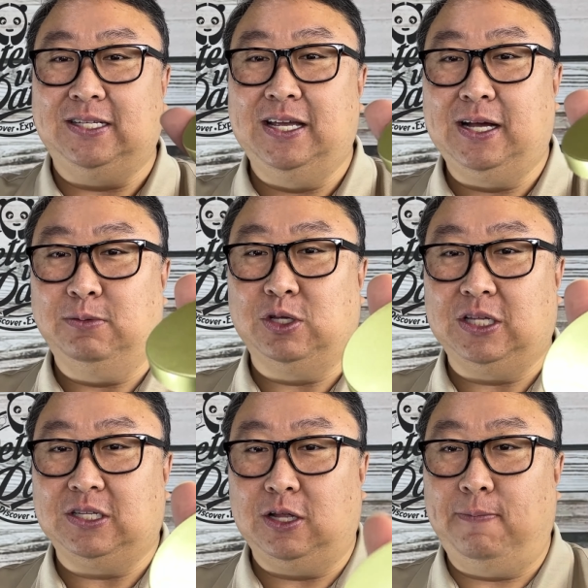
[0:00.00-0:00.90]
It comes with
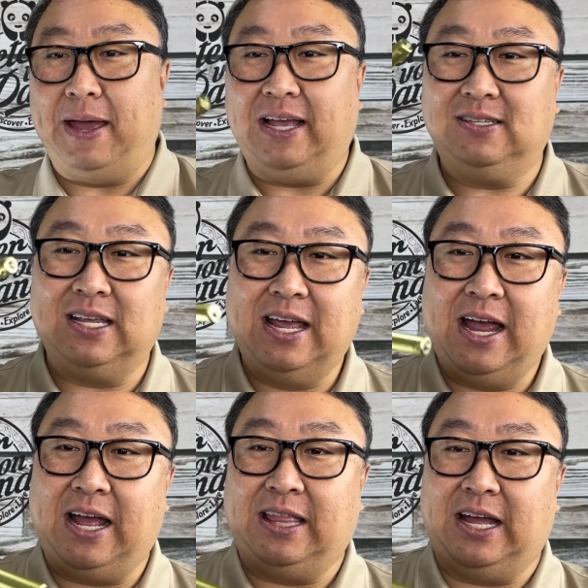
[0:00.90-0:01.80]
this little base
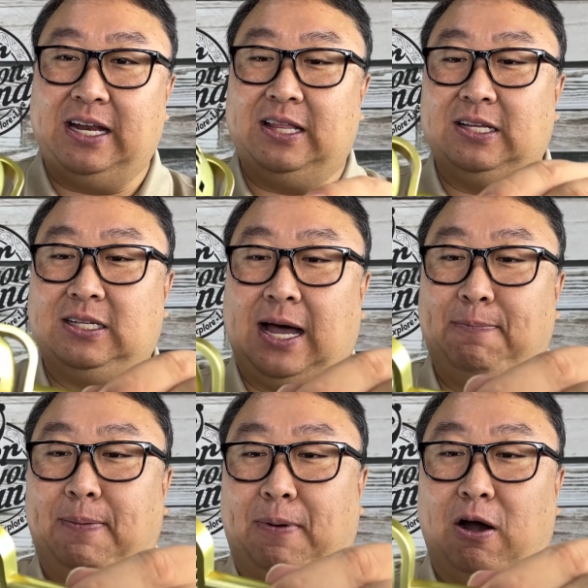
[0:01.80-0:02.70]
and then the
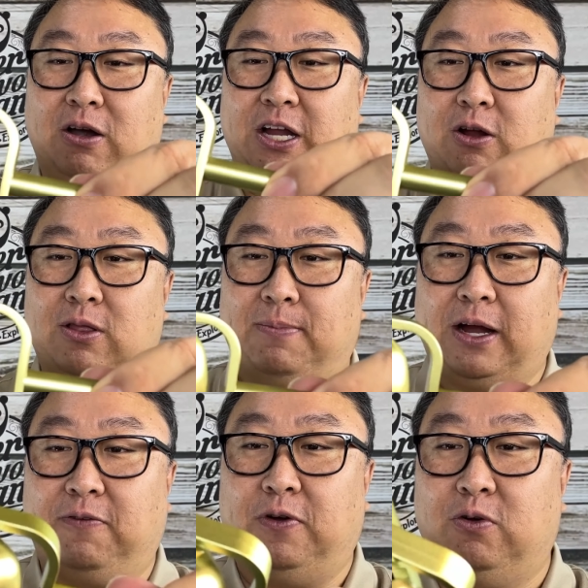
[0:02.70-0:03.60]
top part here, the
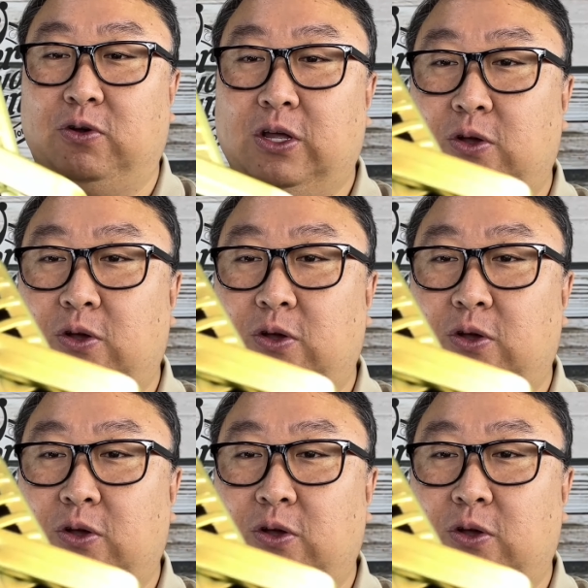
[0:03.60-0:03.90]
microphone,